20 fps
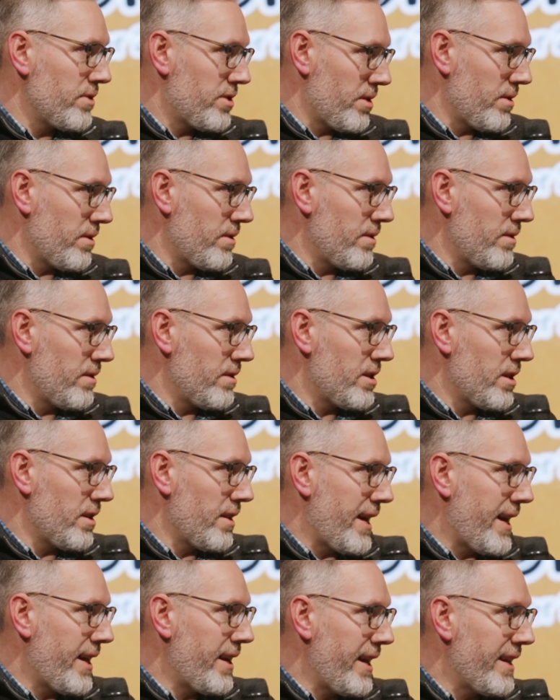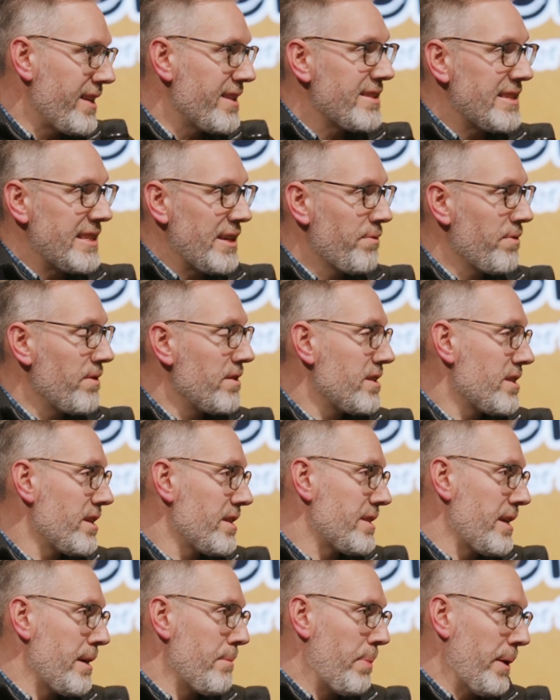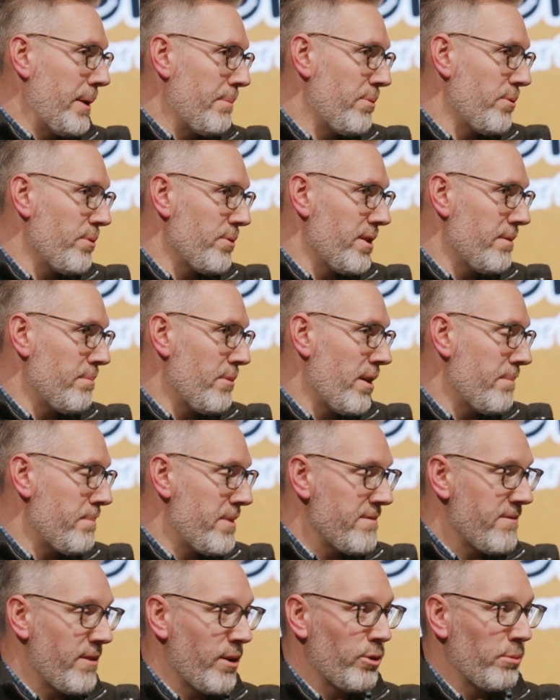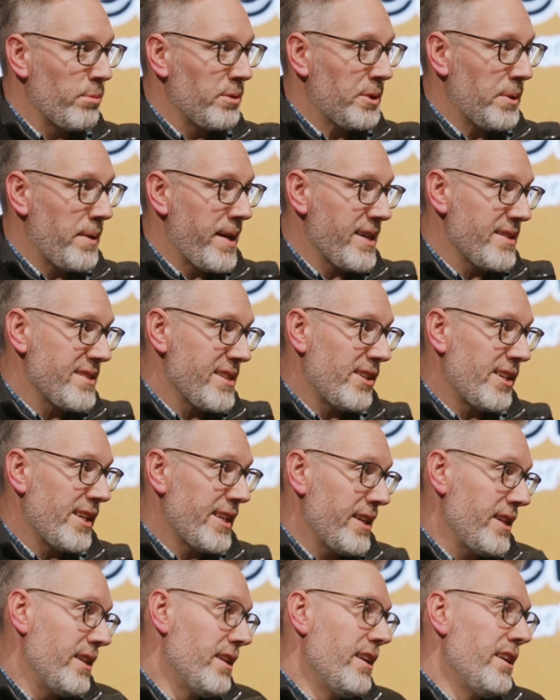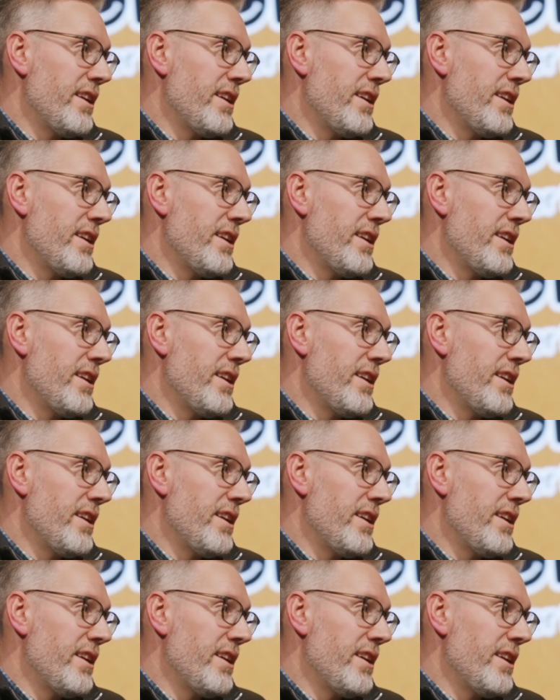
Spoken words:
to that, and it's different to, say, people that might be vulnerable to anxiety.